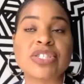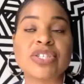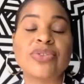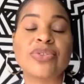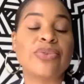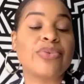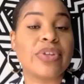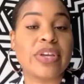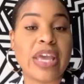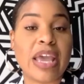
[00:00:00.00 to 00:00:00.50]
through
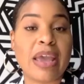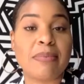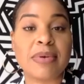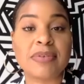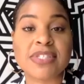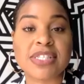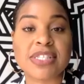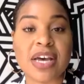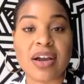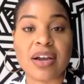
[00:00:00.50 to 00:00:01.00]
the game of
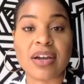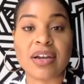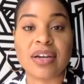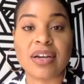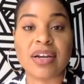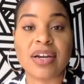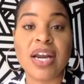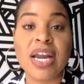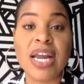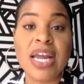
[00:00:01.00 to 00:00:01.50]
soccer.
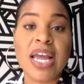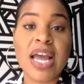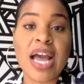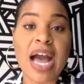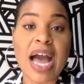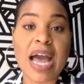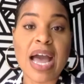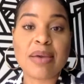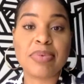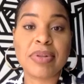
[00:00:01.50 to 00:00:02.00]

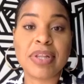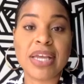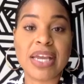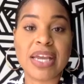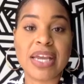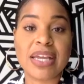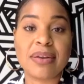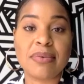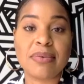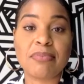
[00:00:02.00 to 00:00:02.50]
I
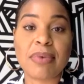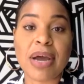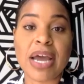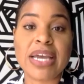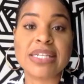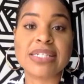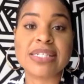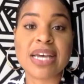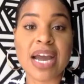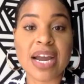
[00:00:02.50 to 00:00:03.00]
played my
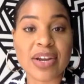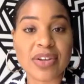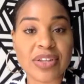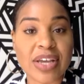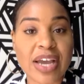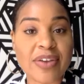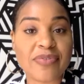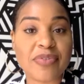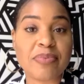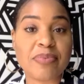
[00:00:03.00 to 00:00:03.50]
entire
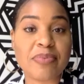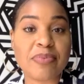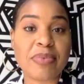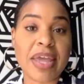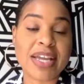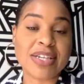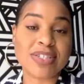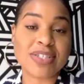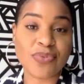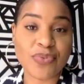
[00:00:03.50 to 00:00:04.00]
life from the
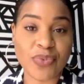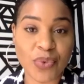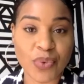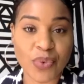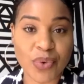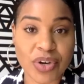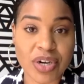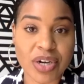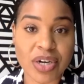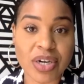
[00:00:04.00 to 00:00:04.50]
age of
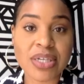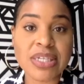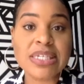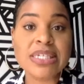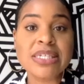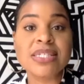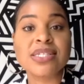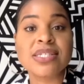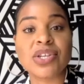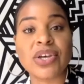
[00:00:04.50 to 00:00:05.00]
4
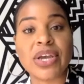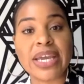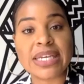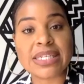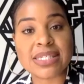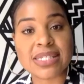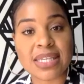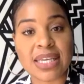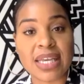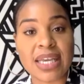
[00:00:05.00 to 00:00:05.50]
till
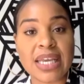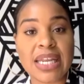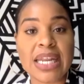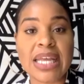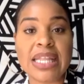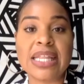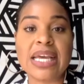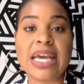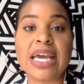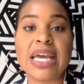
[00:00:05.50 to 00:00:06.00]
18, and
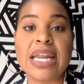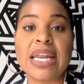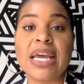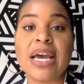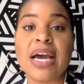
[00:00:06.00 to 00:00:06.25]
then